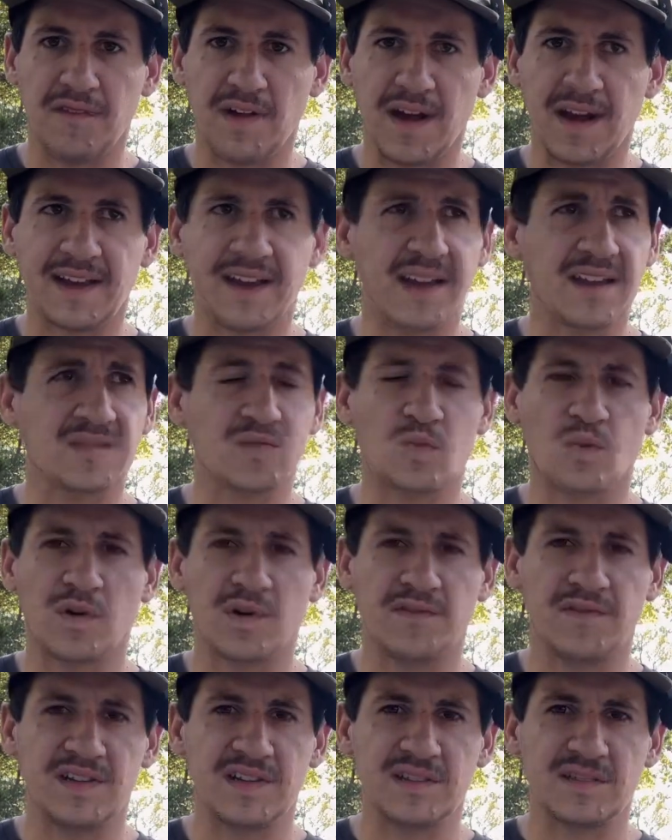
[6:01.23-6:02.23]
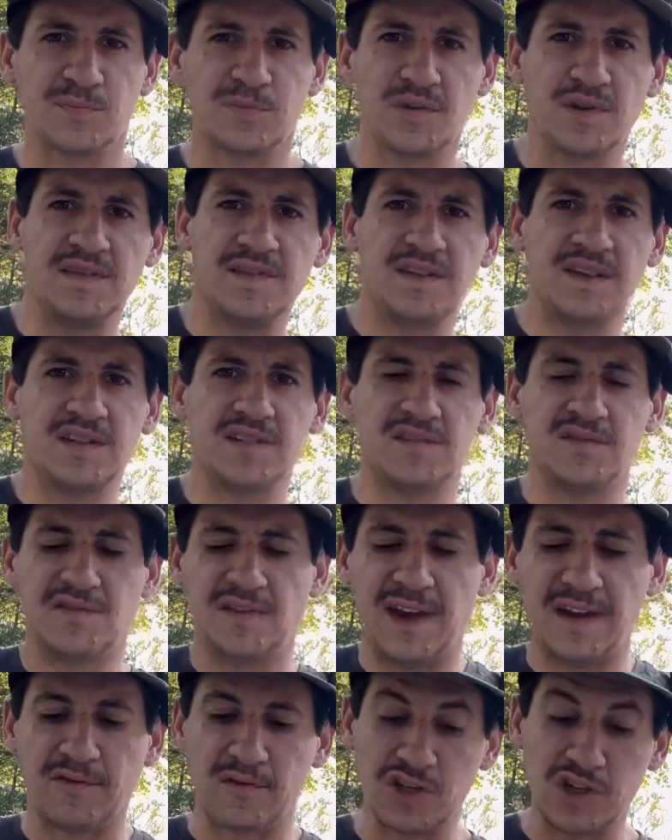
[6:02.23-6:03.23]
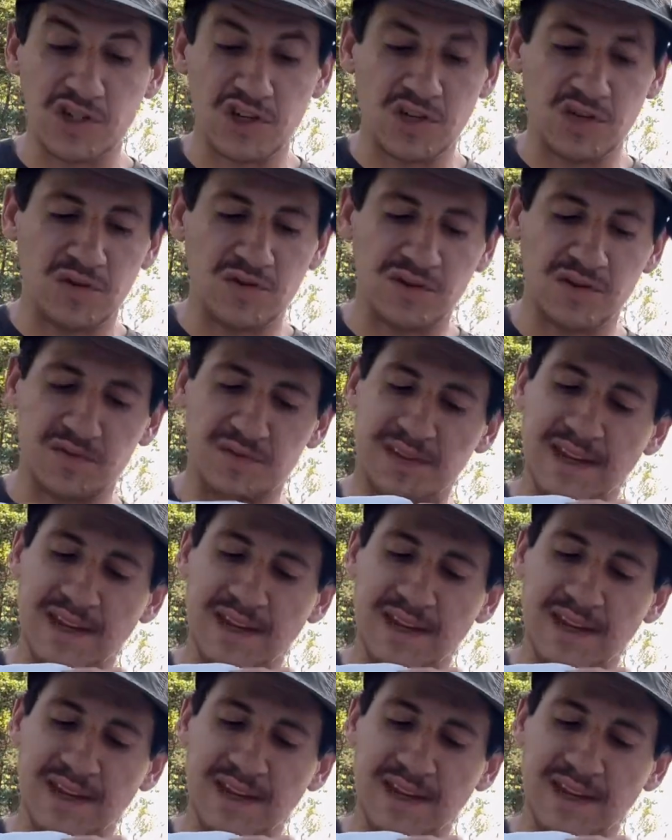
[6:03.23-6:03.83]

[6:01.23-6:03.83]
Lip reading: I guess, one of his previous favorite shoes. It was